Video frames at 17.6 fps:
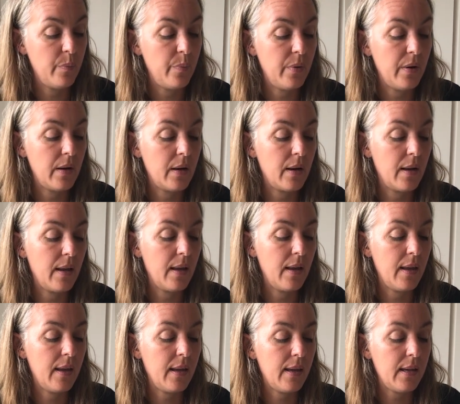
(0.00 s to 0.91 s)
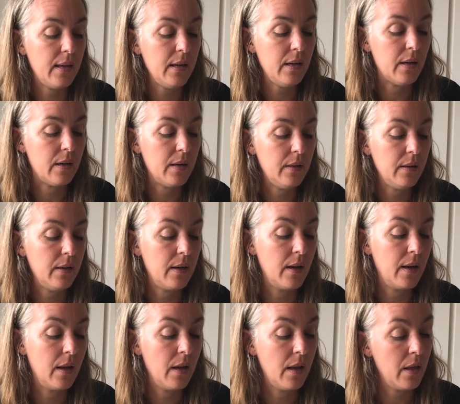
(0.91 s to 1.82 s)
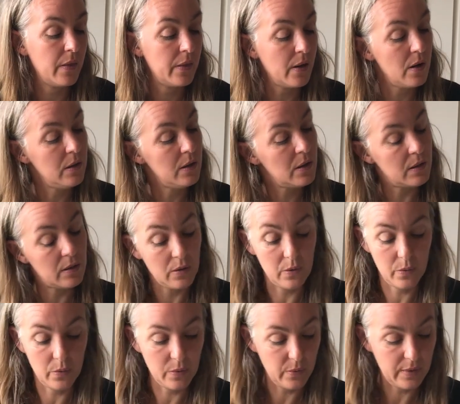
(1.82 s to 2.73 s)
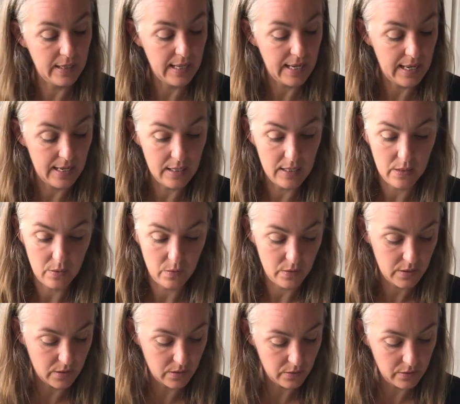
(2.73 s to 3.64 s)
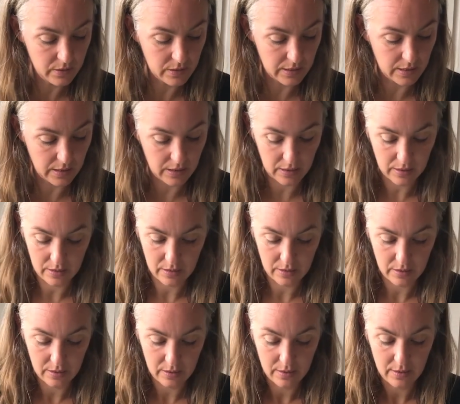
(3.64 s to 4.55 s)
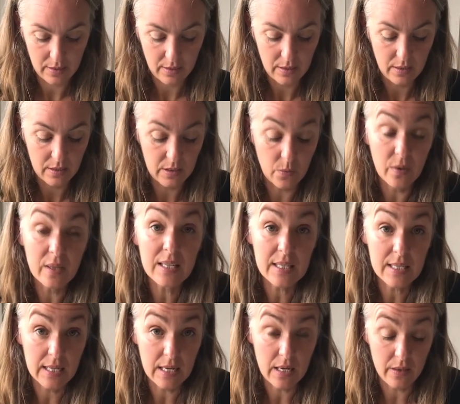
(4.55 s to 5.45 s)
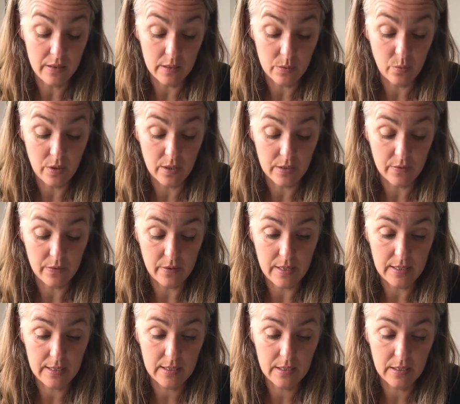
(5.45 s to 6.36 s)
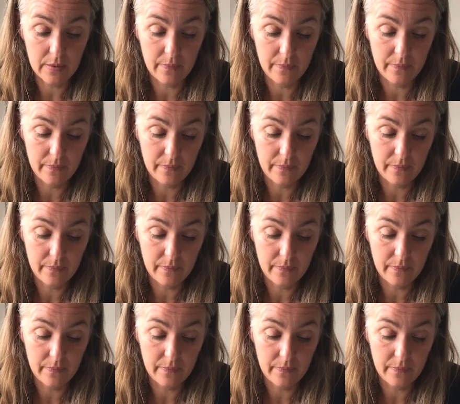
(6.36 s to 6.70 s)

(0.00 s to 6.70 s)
But here, the only glue that we had was a glue stick. So we're going to see how this works for us.